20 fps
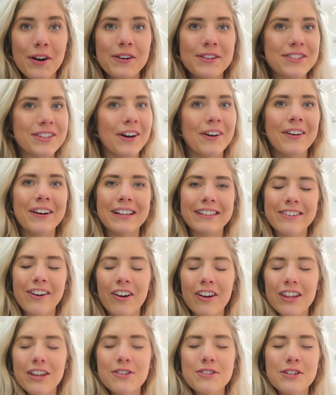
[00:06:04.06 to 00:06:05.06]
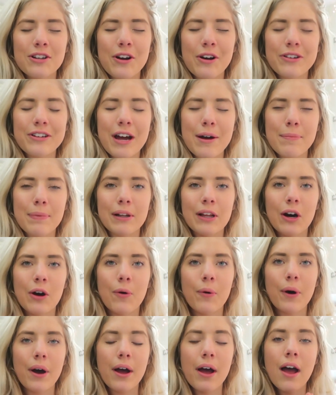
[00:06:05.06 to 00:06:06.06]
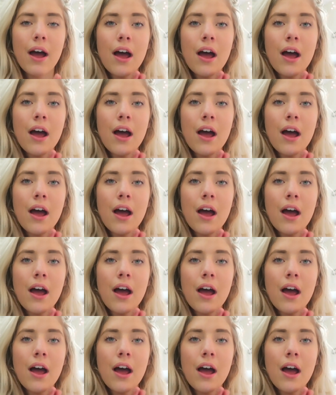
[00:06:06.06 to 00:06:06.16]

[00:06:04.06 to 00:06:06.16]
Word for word: code. So totally use the code down below.